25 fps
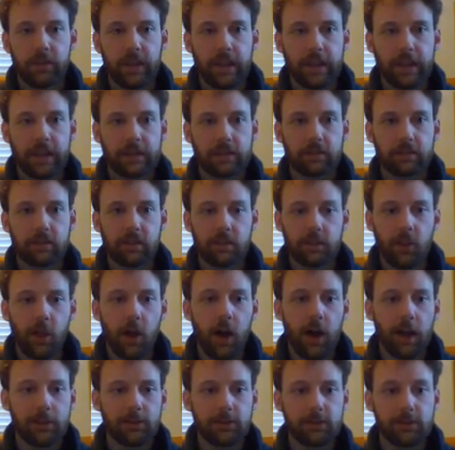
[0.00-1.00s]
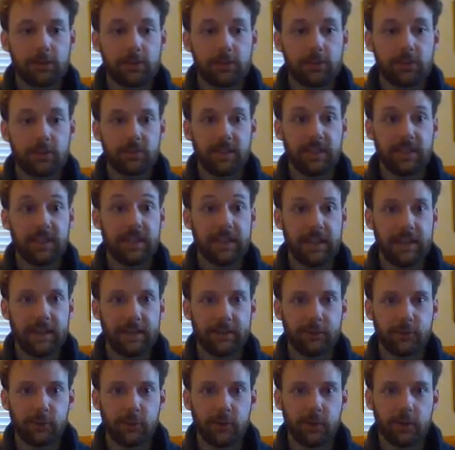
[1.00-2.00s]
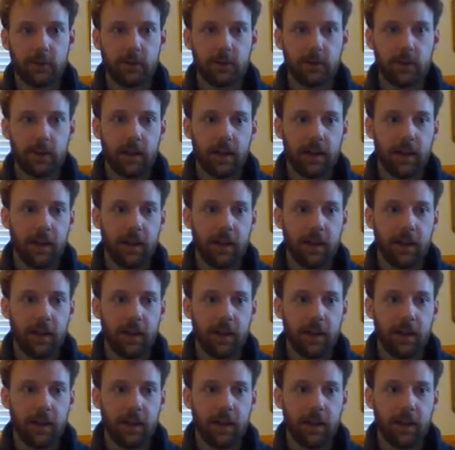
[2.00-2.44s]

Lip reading: like lost teenager.